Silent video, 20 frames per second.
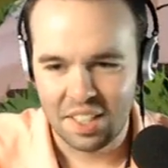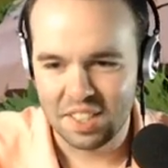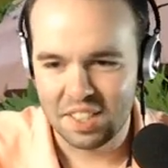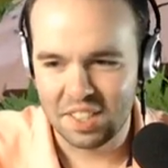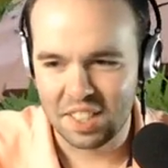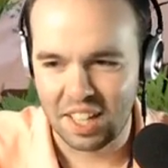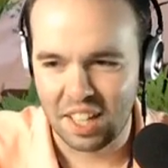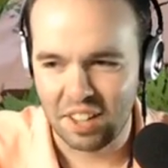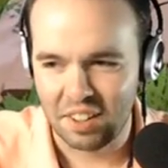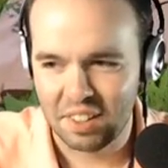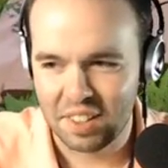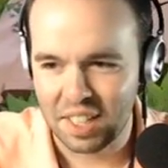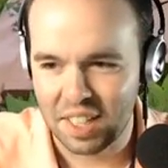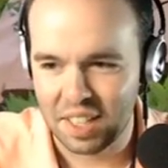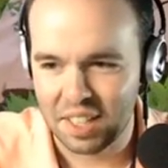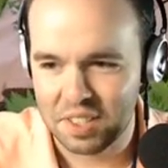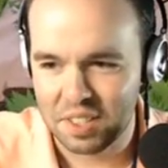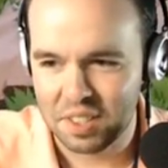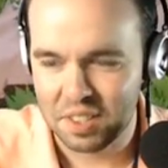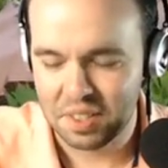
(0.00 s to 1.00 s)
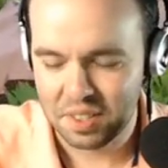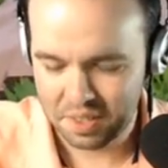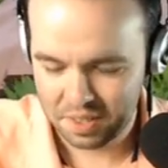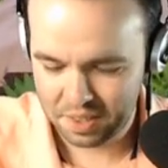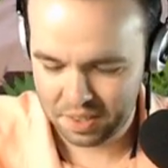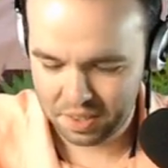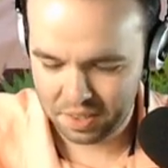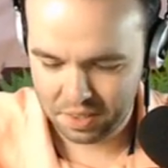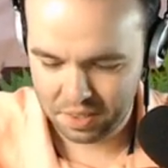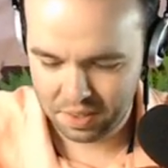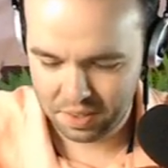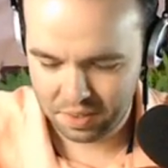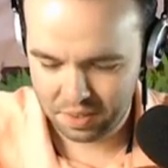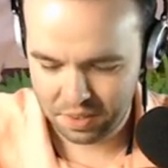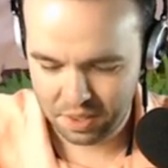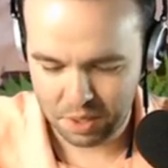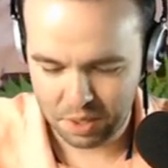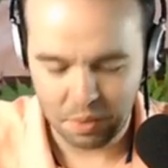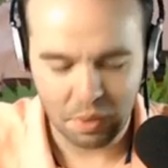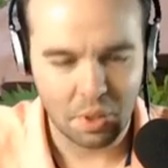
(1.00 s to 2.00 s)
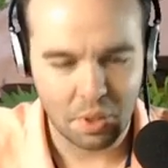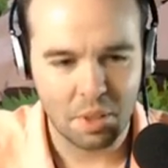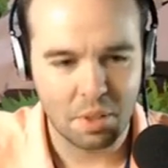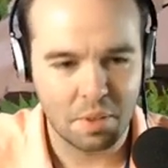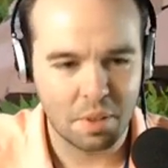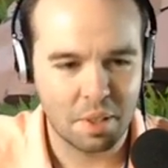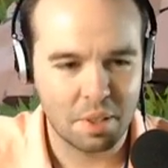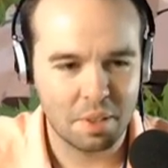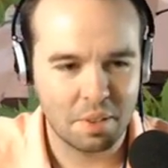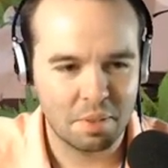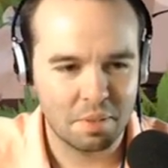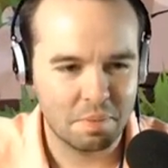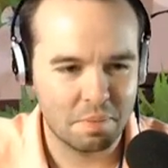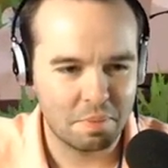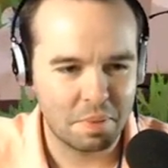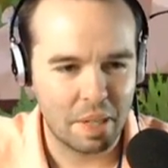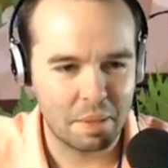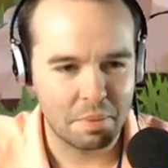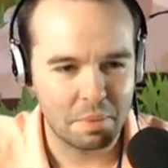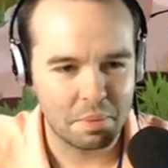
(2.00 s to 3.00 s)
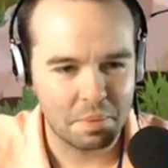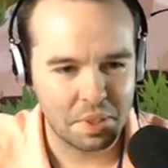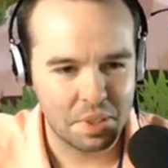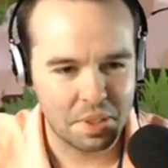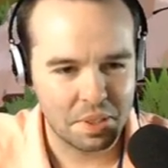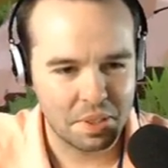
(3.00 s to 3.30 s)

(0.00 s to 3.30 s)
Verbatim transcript: Is the carrot the answer to all our problems?